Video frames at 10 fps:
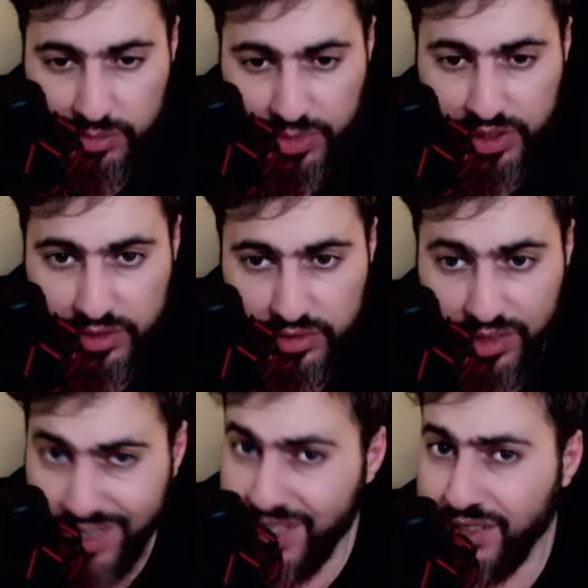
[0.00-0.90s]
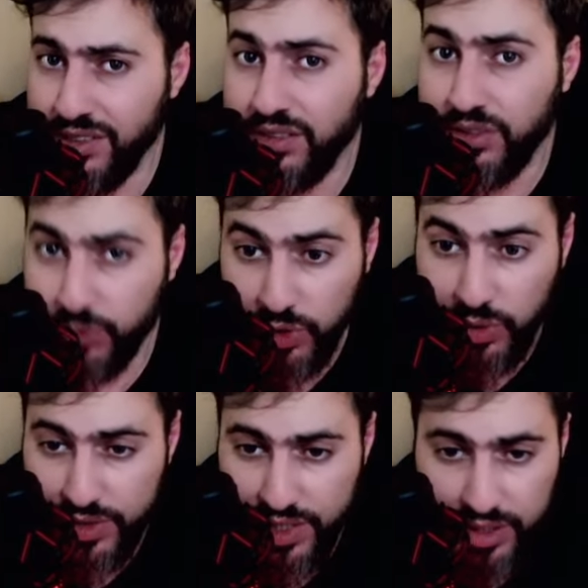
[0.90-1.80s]
But does it? We
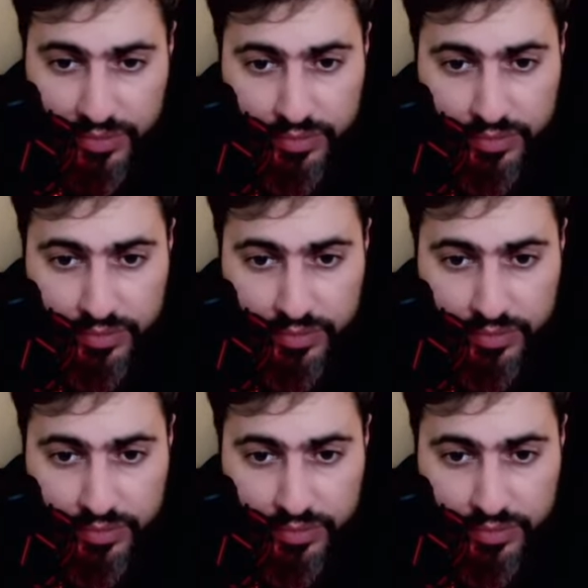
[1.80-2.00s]
will see.